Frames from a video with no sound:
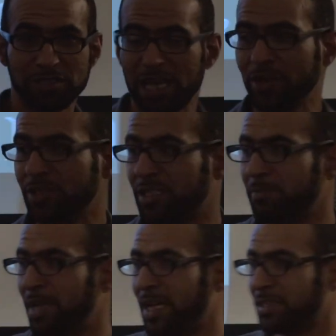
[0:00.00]

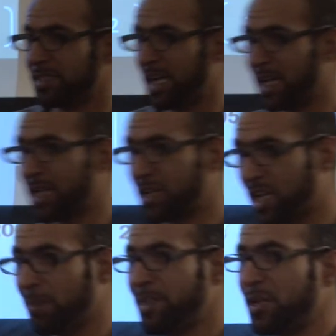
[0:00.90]
Zionism and the
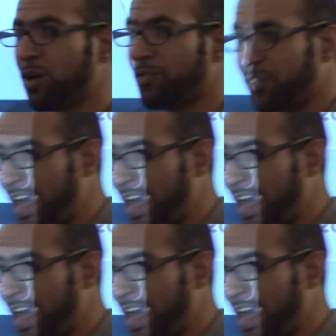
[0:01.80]
coming of